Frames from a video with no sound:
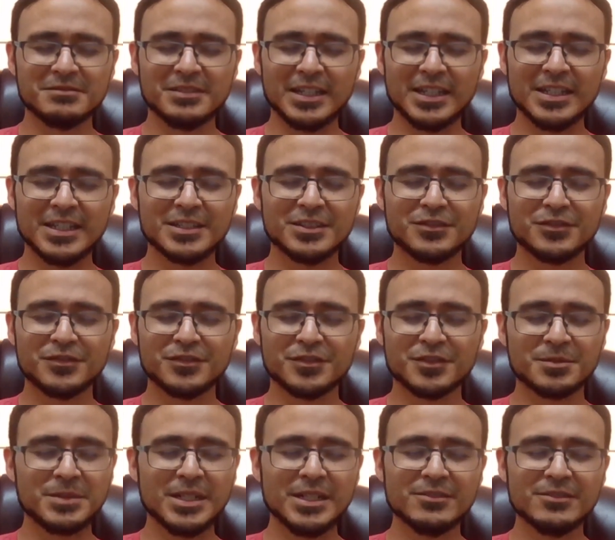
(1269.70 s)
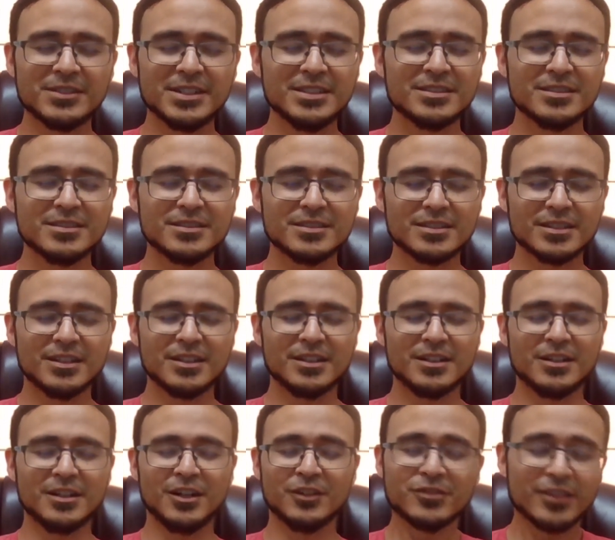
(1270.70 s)
is for many reasons
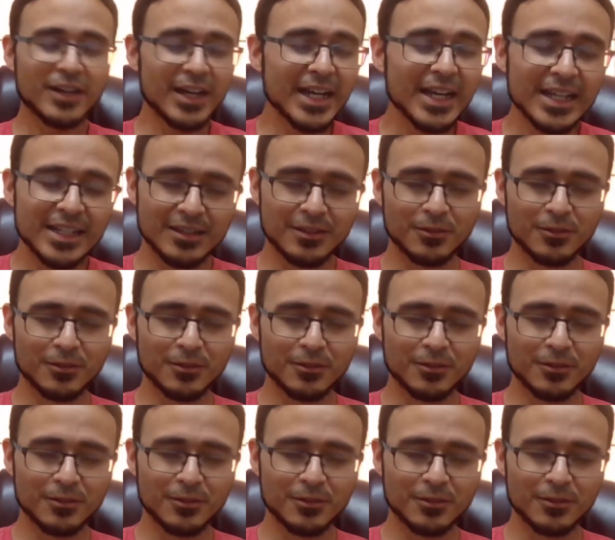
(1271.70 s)
uh, afraid,